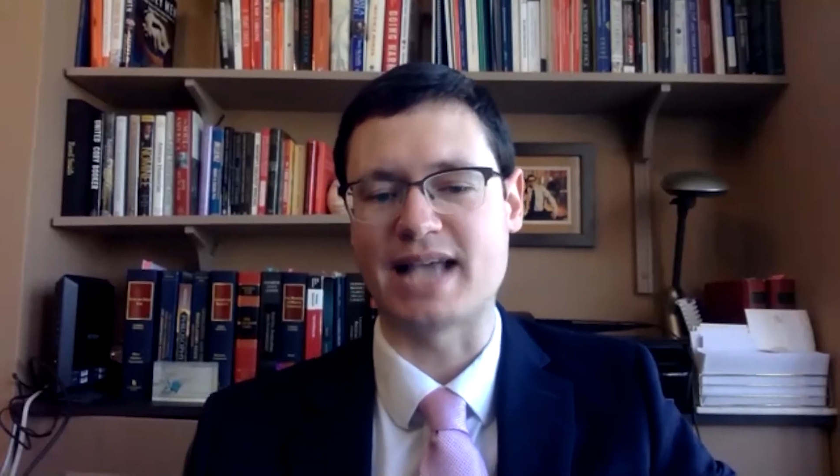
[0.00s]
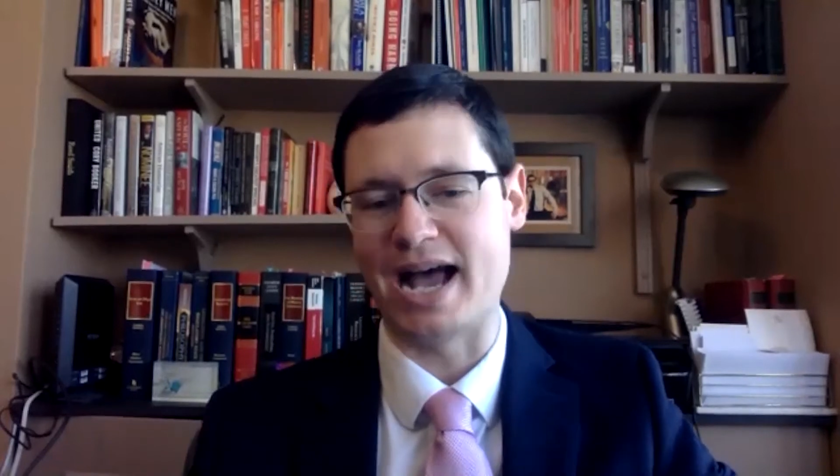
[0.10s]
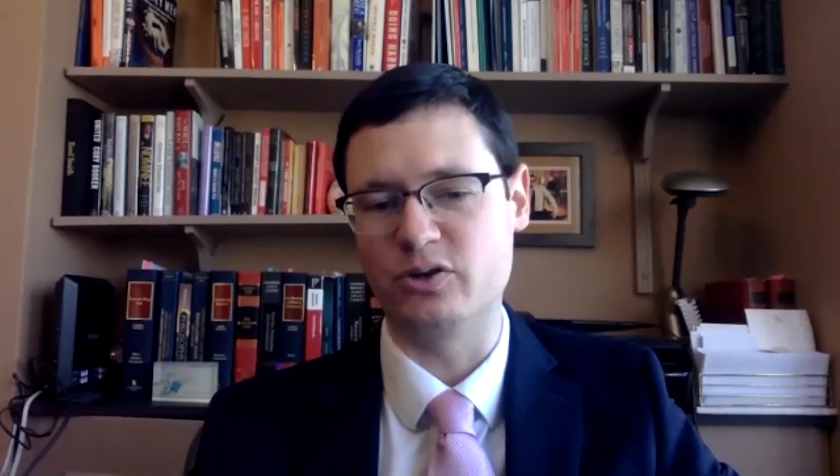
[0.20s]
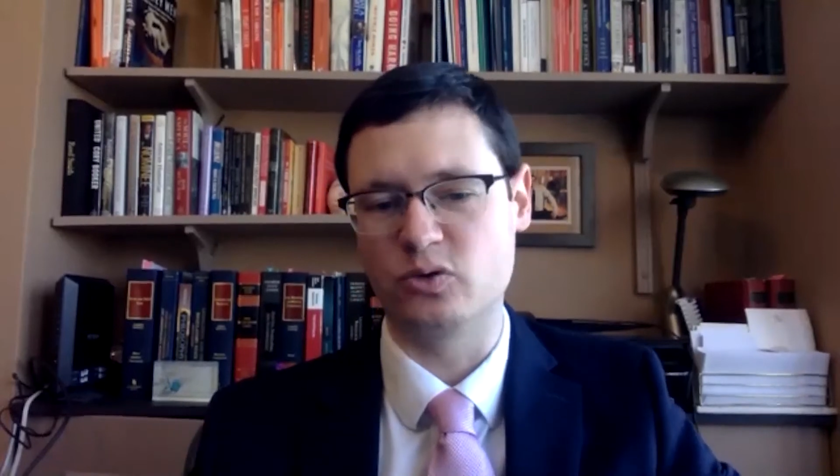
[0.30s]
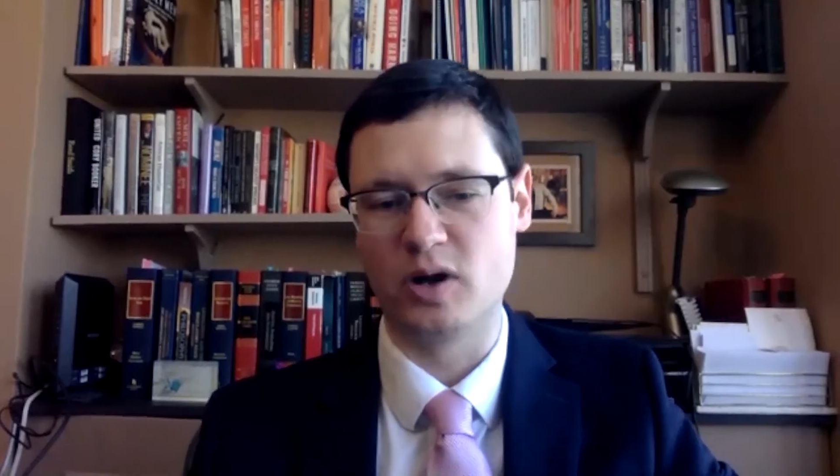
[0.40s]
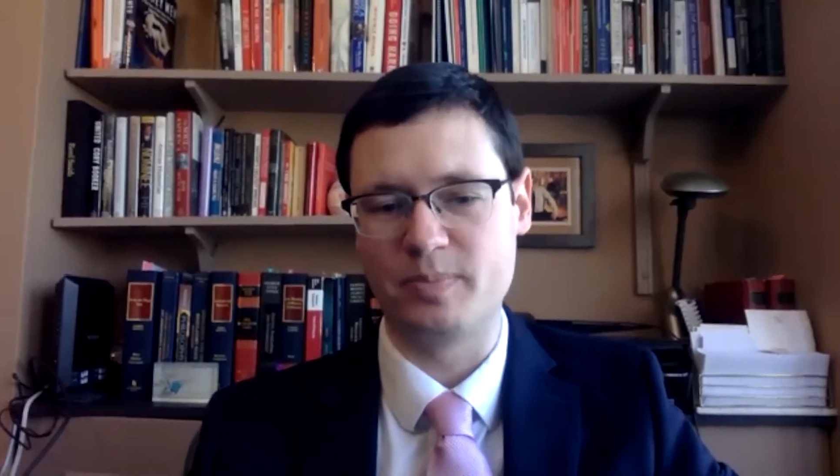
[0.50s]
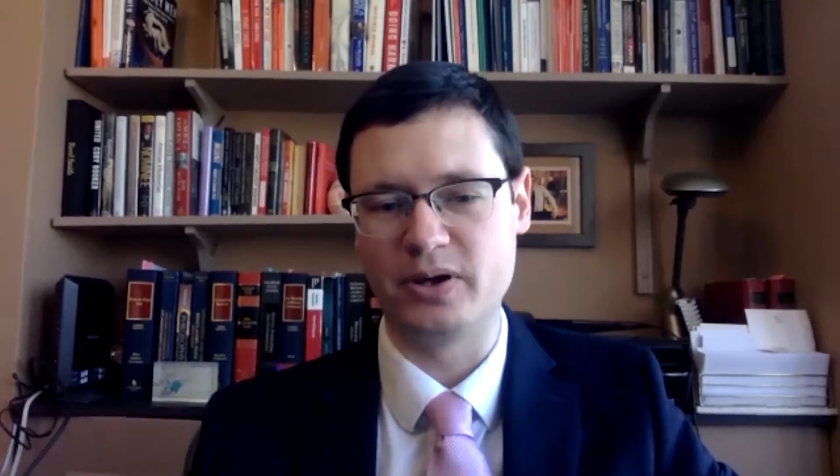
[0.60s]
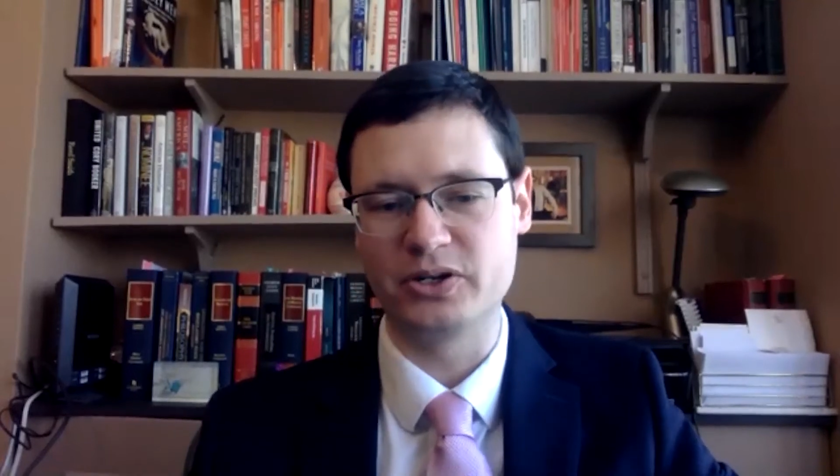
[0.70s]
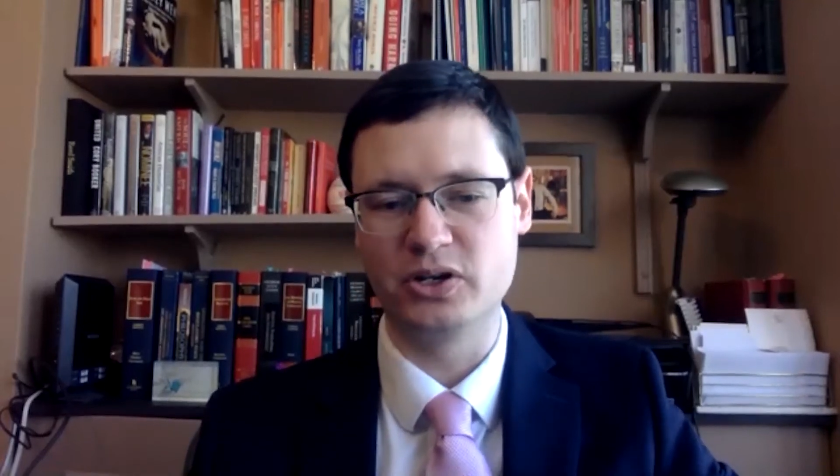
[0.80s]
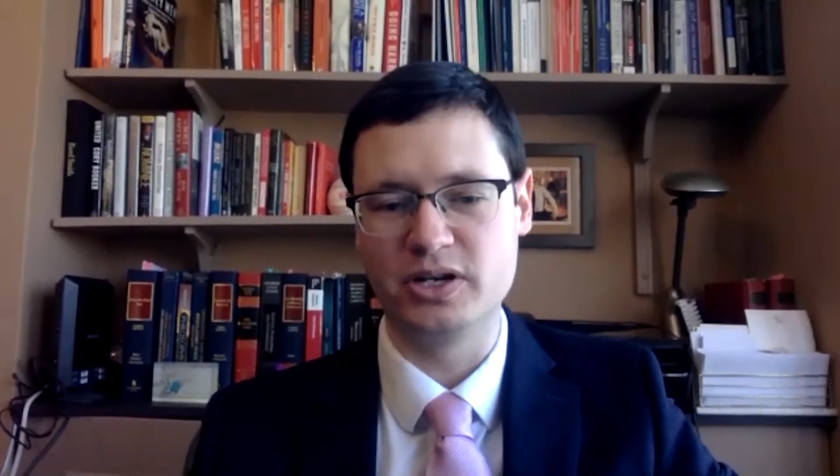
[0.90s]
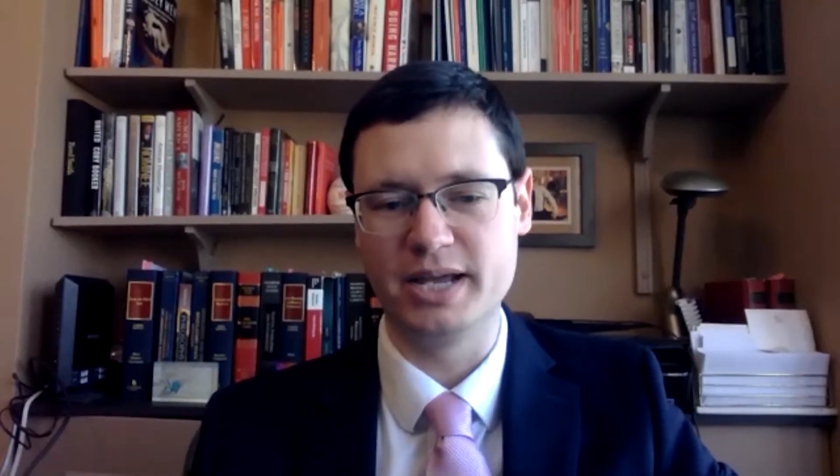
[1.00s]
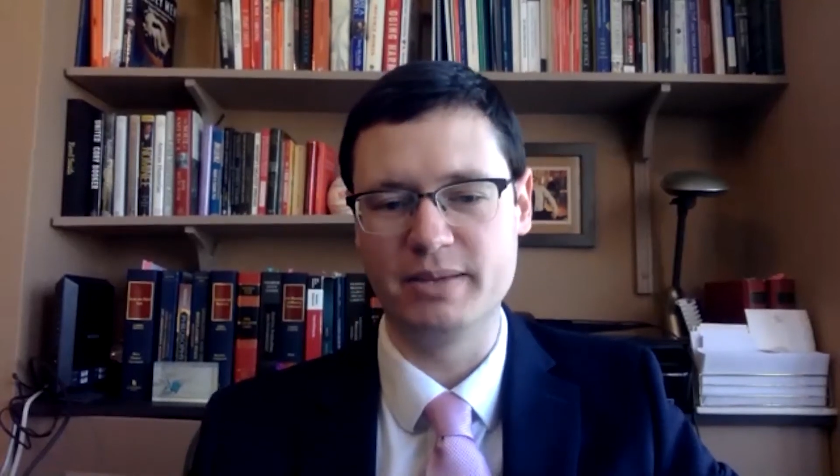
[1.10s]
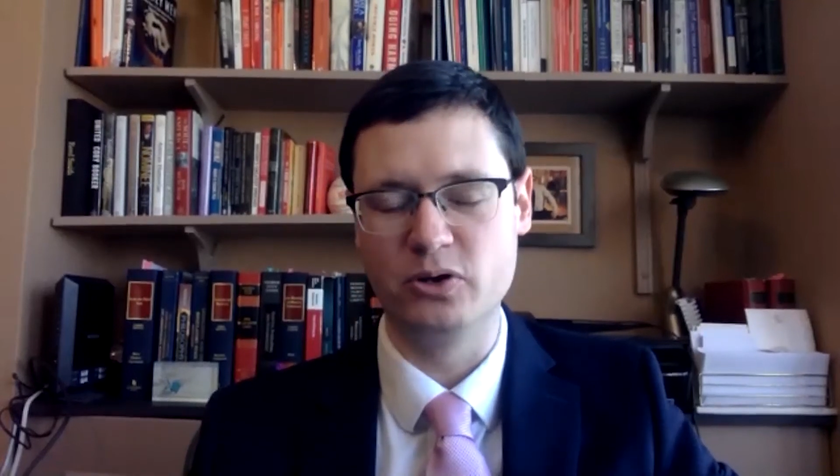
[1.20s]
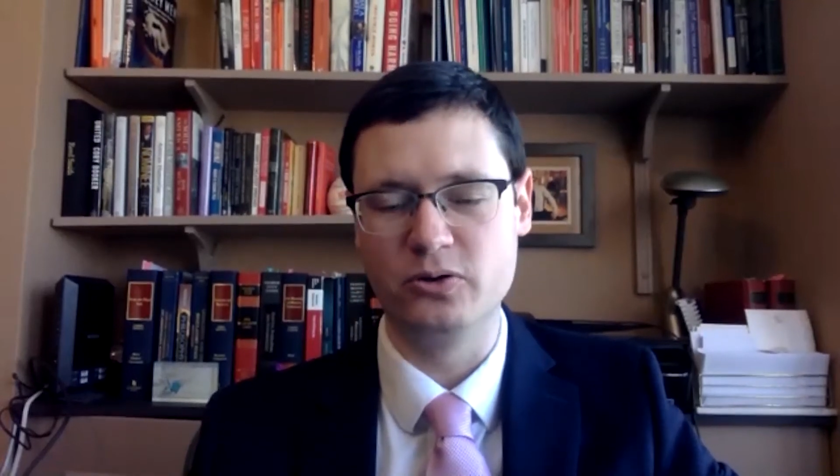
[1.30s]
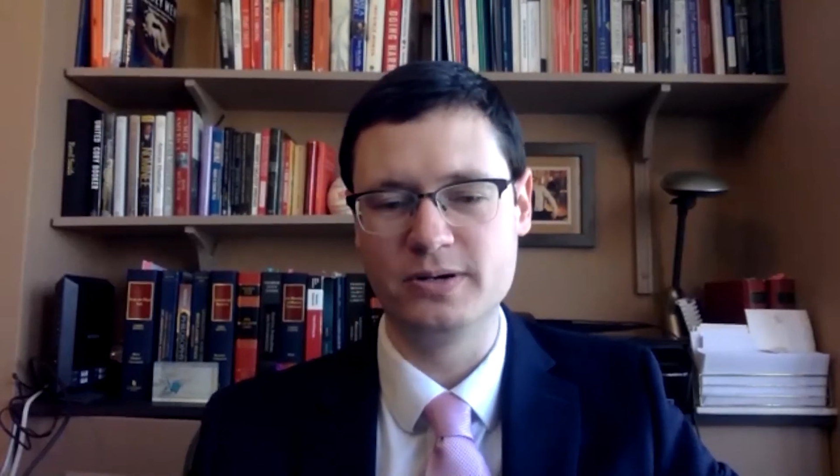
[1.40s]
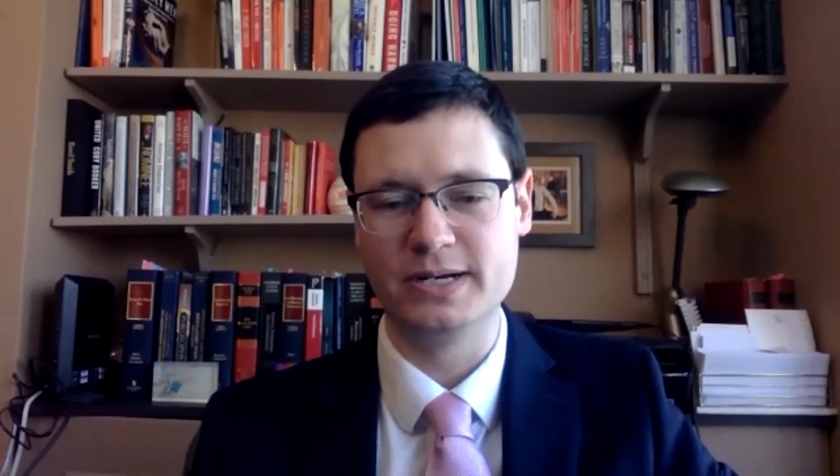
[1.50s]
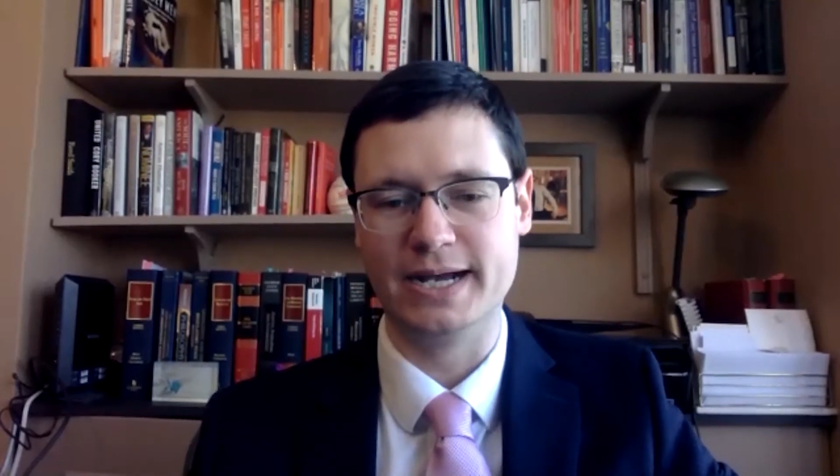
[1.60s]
I grew up on Good Night Moon